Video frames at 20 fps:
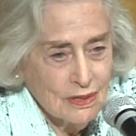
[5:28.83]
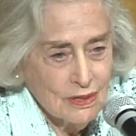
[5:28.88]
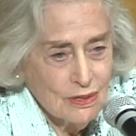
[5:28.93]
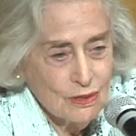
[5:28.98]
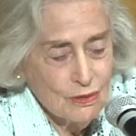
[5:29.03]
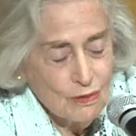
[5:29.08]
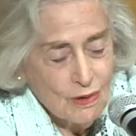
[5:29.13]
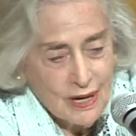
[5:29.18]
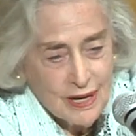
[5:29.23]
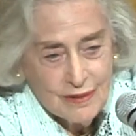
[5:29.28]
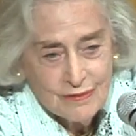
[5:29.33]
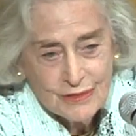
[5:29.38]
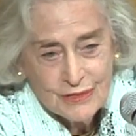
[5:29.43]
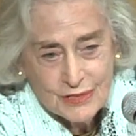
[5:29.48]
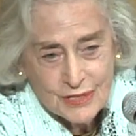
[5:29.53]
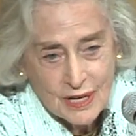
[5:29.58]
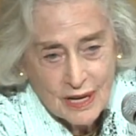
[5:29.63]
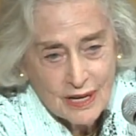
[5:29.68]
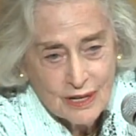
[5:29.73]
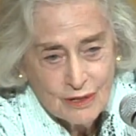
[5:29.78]
who have
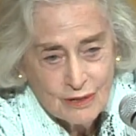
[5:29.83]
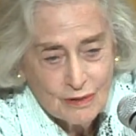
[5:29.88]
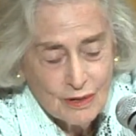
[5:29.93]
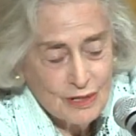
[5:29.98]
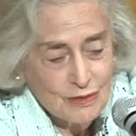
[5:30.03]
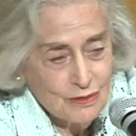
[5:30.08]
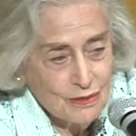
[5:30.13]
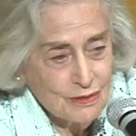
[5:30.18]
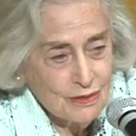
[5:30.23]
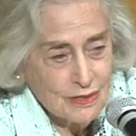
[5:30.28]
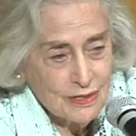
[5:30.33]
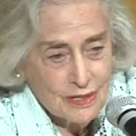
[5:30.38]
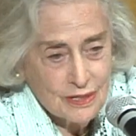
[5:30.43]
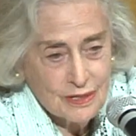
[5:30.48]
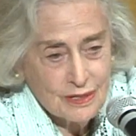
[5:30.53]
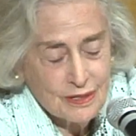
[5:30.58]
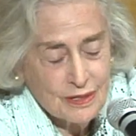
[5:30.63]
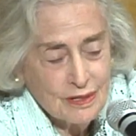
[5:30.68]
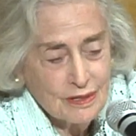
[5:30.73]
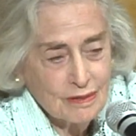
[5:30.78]
cider
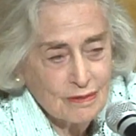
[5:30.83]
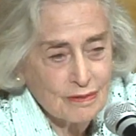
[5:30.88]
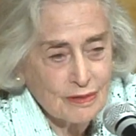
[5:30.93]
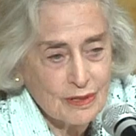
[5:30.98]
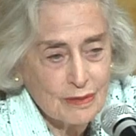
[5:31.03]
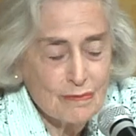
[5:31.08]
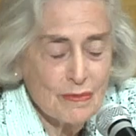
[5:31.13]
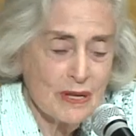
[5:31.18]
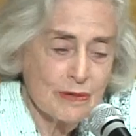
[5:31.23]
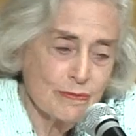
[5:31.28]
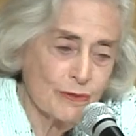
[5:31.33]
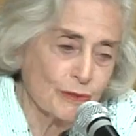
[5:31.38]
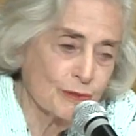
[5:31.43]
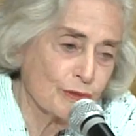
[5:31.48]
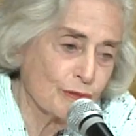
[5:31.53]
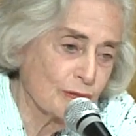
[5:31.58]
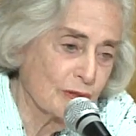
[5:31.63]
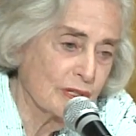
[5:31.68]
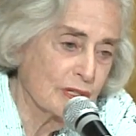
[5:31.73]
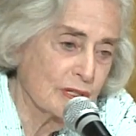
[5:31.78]
underneath the maple
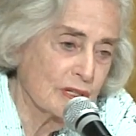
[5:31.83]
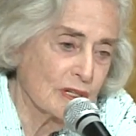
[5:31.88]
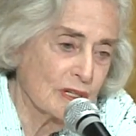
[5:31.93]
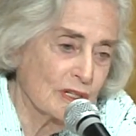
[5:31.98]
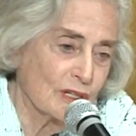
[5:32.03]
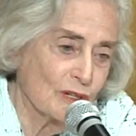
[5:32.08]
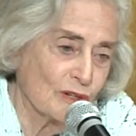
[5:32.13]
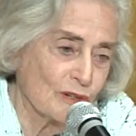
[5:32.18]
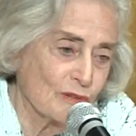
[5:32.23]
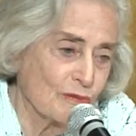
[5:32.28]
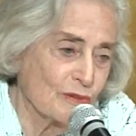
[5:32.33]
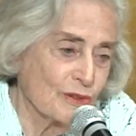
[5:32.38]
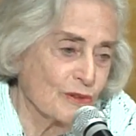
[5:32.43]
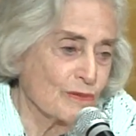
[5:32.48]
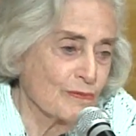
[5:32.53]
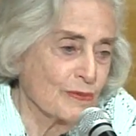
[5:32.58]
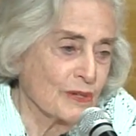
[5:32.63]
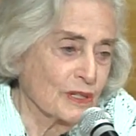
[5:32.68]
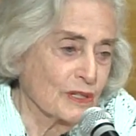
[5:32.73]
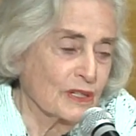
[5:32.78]
tree along with
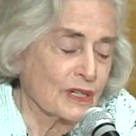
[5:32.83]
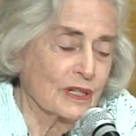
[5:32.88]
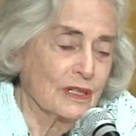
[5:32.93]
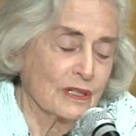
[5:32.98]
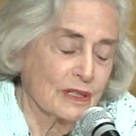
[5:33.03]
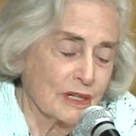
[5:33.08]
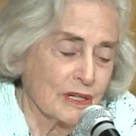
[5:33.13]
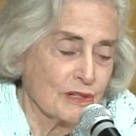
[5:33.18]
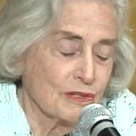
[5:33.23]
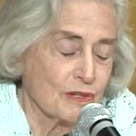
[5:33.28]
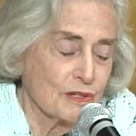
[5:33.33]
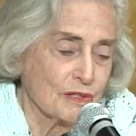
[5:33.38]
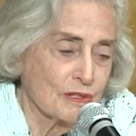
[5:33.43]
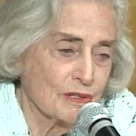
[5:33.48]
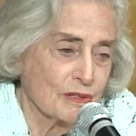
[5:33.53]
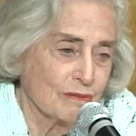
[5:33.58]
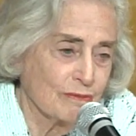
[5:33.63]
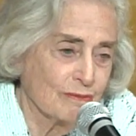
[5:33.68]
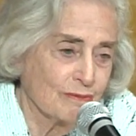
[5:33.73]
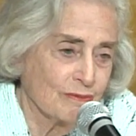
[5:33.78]
their picnic lunch,
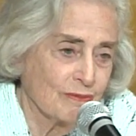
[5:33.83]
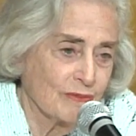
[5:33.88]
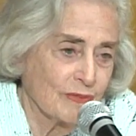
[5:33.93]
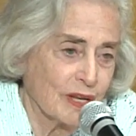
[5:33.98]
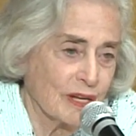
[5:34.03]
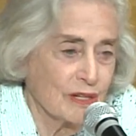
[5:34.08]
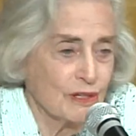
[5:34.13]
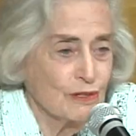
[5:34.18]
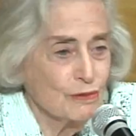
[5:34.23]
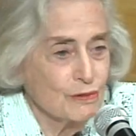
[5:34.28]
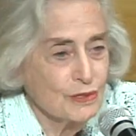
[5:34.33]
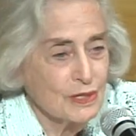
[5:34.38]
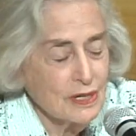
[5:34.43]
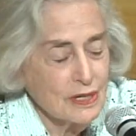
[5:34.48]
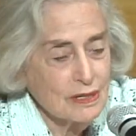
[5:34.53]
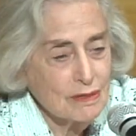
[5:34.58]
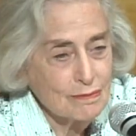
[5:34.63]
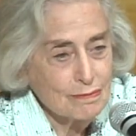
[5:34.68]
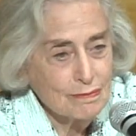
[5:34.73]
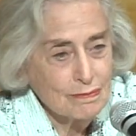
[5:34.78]
and who
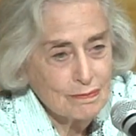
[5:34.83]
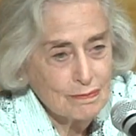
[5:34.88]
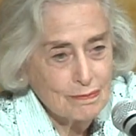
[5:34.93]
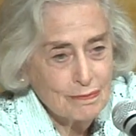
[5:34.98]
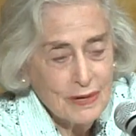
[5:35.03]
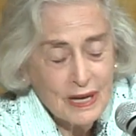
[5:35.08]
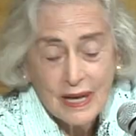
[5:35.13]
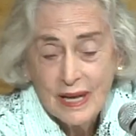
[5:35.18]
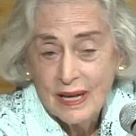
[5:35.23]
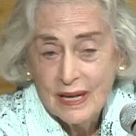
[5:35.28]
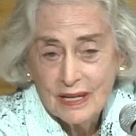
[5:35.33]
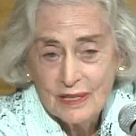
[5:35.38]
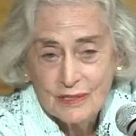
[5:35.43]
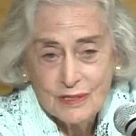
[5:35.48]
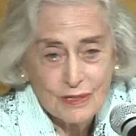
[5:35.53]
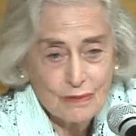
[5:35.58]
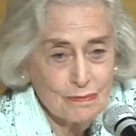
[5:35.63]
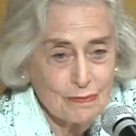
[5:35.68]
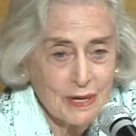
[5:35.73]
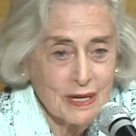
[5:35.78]
take
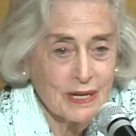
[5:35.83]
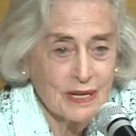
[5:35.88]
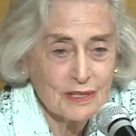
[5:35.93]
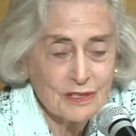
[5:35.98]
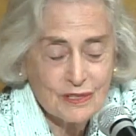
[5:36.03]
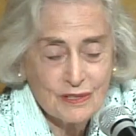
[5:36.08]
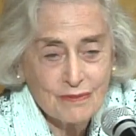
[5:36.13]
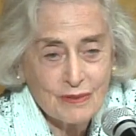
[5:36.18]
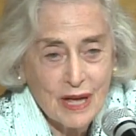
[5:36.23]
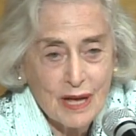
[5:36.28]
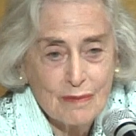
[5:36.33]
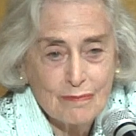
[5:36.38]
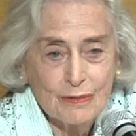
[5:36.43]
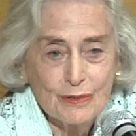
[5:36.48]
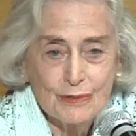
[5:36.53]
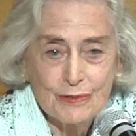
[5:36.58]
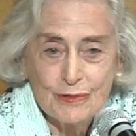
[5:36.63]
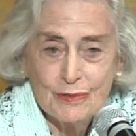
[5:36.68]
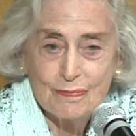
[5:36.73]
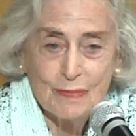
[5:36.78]
bags and bags of
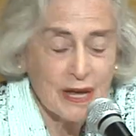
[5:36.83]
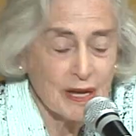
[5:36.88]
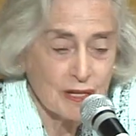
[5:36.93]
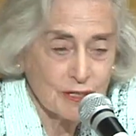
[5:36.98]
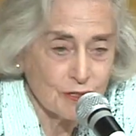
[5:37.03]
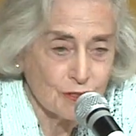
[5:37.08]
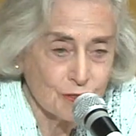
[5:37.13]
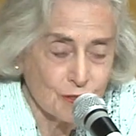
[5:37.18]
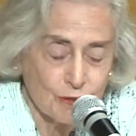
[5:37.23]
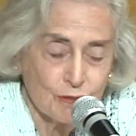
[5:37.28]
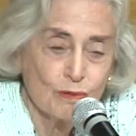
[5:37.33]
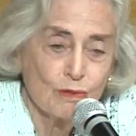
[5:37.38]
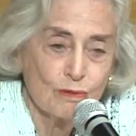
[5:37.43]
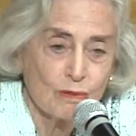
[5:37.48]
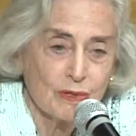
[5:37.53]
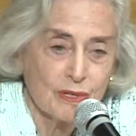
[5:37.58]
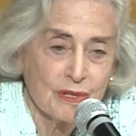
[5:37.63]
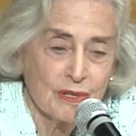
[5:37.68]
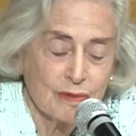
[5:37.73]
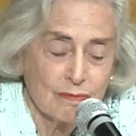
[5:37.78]
apples back to school
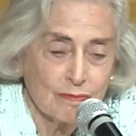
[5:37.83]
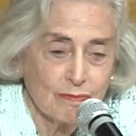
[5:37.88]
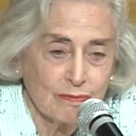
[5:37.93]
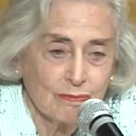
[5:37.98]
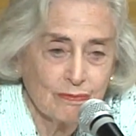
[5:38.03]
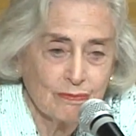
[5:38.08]
with them.